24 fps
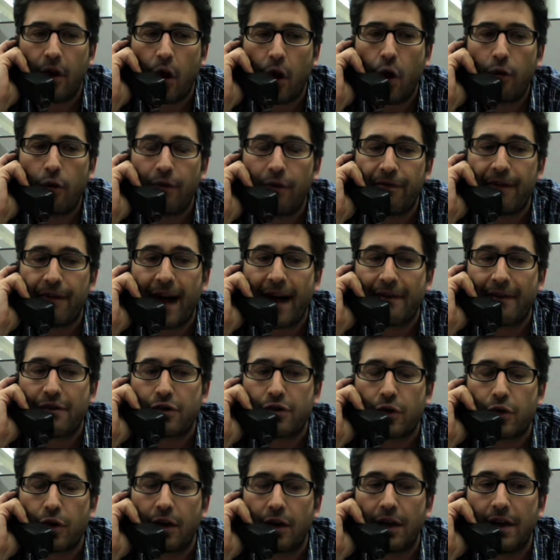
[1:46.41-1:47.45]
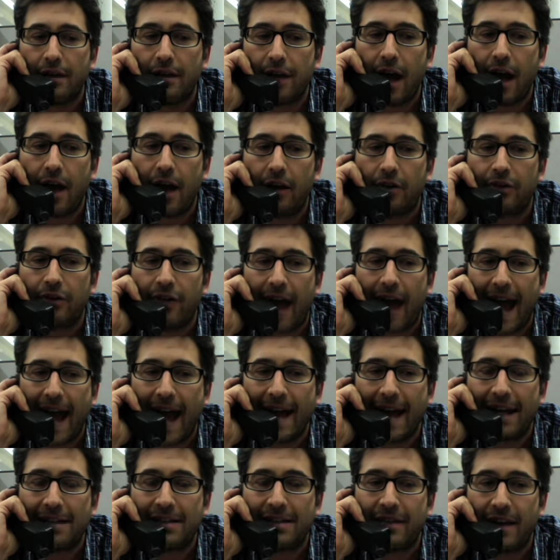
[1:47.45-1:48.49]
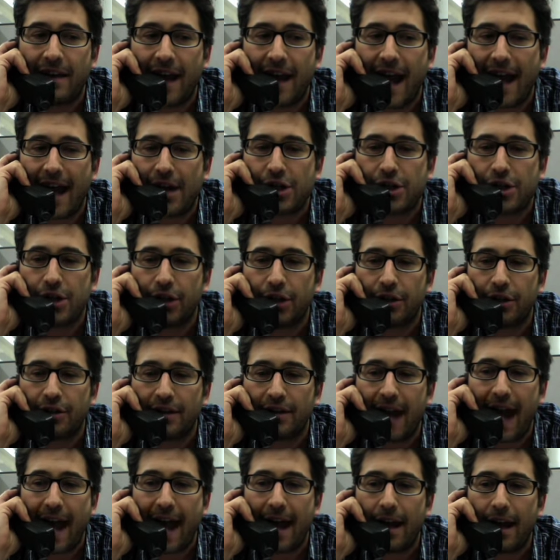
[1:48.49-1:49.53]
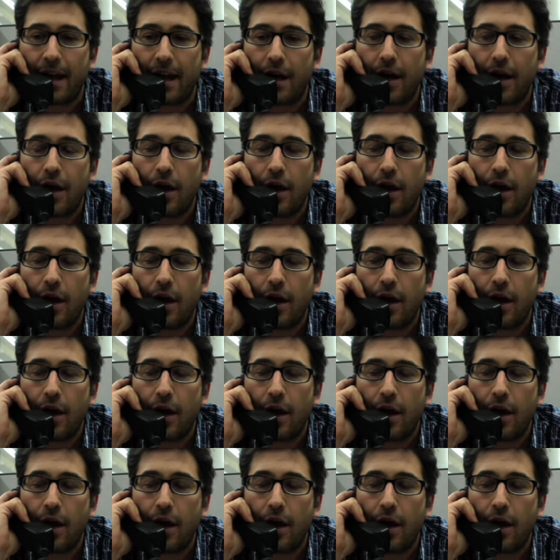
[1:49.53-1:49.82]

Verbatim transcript: over $5 trillion added to the national debt